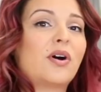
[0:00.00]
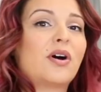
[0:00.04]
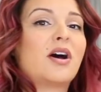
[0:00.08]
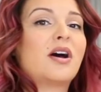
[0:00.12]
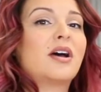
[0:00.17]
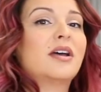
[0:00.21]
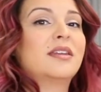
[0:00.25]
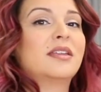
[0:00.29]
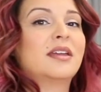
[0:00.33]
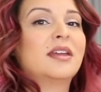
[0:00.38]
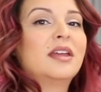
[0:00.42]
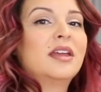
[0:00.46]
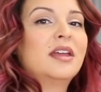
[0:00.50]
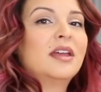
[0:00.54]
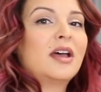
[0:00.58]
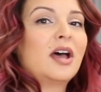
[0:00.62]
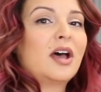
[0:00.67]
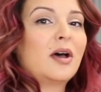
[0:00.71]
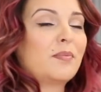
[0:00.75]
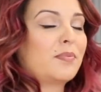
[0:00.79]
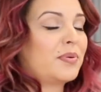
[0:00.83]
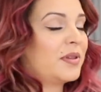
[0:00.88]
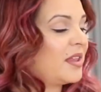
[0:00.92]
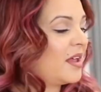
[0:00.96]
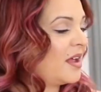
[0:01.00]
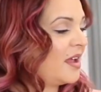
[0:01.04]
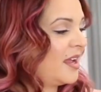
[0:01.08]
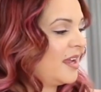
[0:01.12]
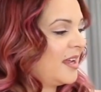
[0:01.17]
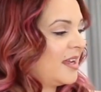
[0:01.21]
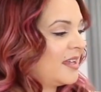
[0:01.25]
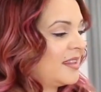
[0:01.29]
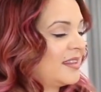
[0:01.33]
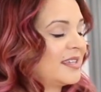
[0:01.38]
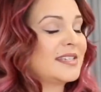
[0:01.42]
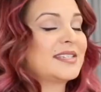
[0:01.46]
on
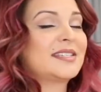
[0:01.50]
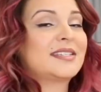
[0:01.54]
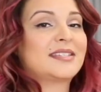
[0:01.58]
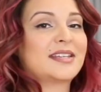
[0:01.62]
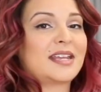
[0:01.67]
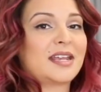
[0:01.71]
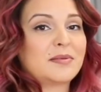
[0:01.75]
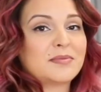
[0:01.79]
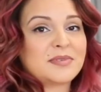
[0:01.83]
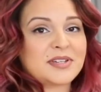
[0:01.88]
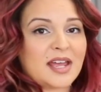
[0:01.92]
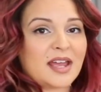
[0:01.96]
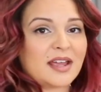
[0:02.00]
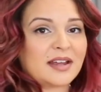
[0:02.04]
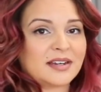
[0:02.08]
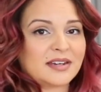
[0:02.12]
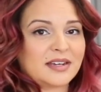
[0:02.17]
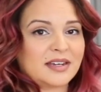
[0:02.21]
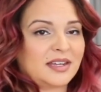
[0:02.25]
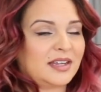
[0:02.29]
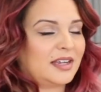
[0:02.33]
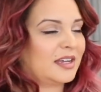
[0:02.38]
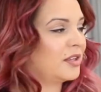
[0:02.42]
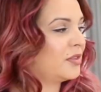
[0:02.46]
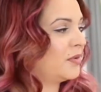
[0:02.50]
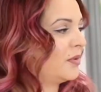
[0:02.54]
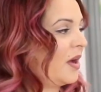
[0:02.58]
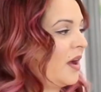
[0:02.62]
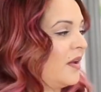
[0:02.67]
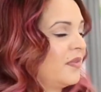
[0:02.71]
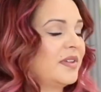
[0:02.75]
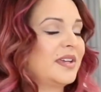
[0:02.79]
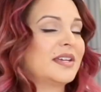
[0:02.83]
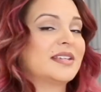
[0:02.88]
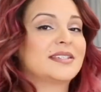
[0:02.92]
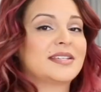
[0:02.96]
applying the same technique
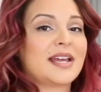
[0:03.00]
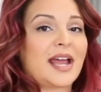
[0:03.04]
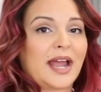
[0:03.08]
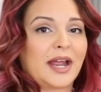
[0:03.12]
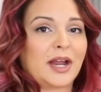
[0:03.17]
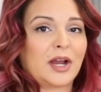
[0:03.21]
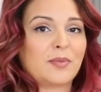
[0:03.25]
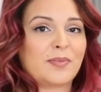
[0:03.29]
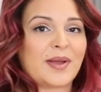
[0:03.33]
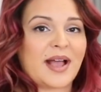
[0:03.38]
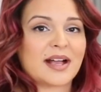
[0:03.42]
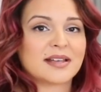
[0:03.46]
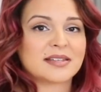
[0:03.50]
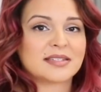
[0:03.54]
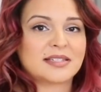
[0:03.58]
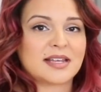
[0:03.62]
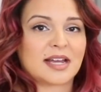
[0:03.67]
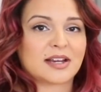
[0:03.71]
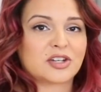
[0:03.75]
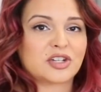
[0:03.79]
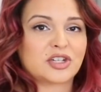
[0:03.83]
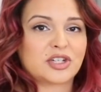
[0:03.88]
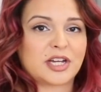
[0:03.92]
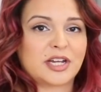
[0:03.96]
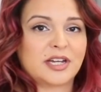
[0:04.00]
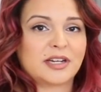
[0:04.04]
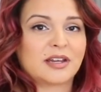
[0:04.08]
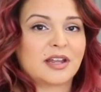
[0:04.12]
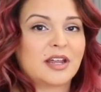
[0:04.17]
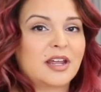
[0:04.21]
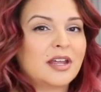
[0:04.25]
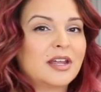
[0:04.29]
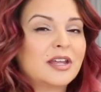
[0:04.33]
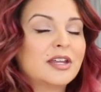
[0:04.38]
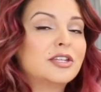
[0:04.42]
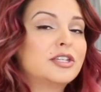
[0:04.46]
throughout the entire back
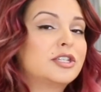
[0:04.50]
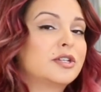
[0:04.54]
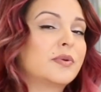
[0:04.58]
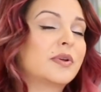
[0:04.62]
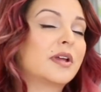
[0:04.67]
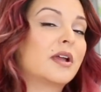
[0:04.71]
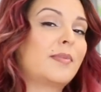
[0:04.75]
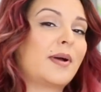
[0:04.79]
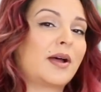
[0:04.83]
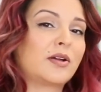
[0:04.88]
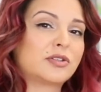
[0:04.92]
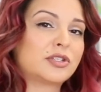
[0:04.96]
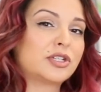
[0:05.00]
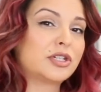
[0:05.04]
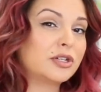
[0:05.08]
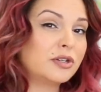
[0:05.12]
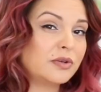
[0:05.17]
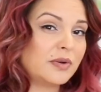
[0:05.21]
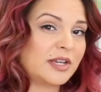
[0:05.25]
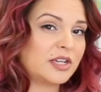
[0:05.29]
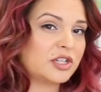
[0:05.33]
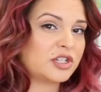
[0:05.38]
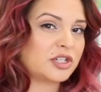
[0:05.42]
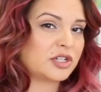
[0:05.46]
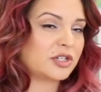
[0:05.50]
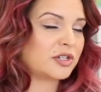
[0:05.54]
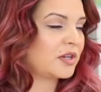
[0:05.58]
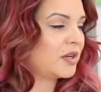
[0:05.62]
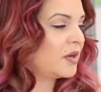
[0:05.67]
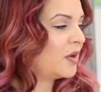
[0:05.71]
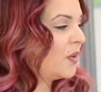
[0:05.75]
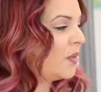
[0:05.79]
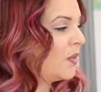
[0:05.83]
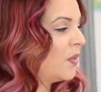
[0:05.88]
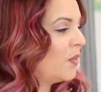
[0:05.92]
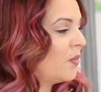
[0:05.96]
section, doing about 2-inch
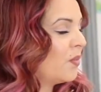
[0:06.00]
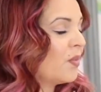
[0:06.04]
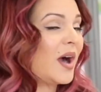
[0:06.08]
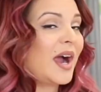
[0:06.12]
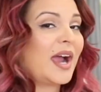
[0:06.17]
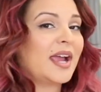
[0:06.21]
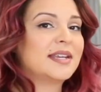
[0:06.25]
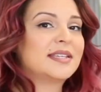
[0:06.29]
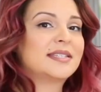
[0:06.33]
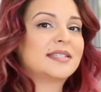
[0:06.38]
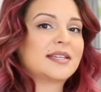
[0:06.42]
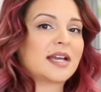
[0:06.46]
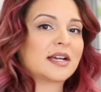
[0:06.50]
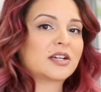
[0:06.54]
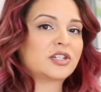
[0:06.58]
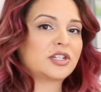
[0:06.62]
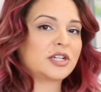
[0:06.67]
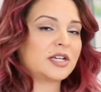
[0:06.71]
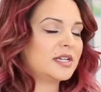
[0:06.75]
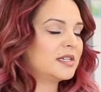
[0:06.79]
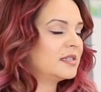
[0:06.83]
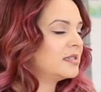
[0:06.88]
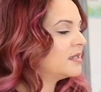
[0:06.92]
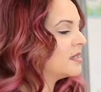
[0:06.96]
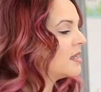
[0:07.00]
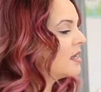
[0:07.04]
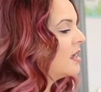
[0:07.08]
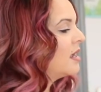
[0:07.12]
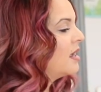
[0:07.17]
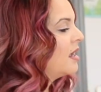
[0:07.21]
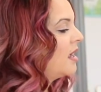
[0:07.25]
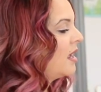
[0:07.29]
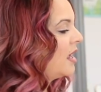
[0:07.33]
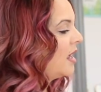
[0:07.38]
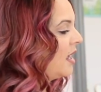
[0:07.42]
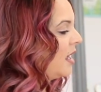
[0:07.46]
wide sections,
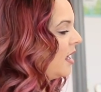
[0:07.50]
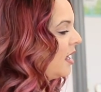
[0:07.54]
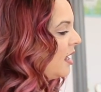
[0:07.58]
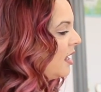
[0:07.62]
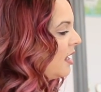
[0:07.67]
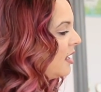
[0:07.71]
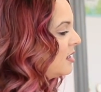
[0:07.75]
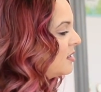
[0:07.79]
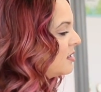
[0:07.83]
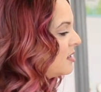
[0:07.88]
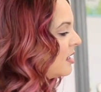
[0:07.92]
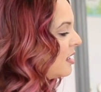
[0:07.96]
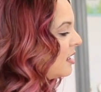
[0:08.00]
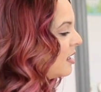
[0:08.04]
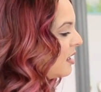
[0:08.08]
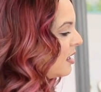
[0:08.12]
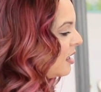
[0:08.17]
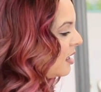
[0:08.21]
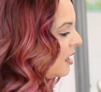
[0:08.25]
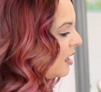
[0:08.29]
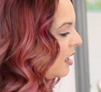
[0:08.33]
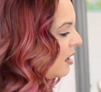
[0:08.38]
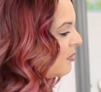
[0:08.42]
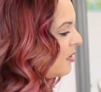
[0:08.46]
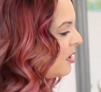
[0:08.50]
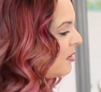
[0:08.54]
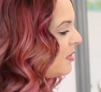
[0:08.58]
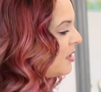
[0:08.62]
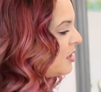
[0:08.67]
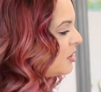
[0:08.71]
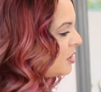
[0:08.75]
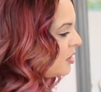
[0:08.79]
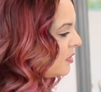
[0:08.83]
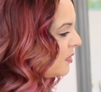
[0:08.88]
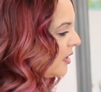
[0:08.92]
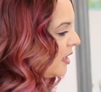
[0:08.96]
and I'm gonna
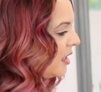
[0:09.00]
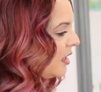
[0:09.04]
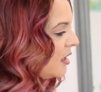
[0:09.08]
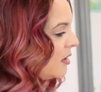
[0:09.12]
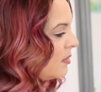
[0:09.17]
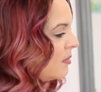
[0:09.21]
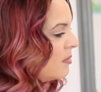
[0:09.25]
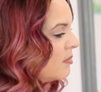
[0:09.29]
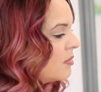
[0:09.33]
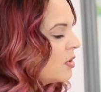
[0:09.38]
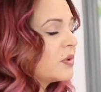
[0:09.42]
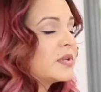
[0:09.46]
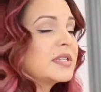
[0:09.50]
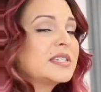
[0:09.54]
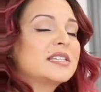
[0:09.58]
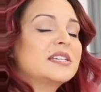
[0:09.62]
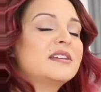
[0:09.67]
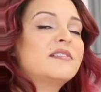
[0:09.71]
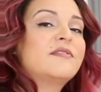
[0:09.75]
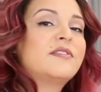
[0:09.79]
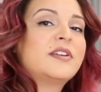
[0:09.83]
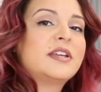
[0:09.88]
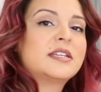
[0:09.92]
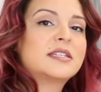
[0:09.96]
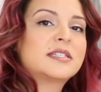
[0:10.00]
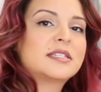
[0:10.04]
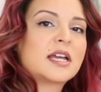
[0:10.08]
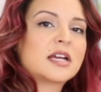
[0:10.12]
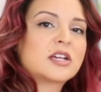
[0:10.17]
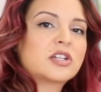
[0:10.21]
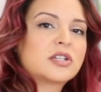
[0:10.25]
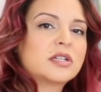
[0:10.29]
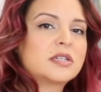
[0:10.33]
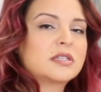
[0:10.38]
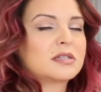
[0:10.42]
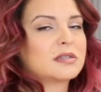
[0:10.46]
be doing mostly V
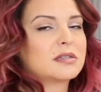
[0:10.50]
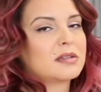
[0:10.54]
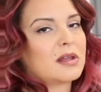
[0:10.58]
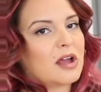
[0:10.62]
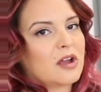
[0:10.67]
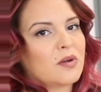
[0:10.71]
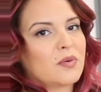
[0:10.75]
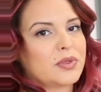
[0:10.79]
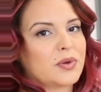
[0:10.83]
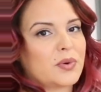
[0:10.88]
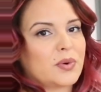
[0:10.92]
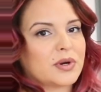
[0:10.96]
sections along with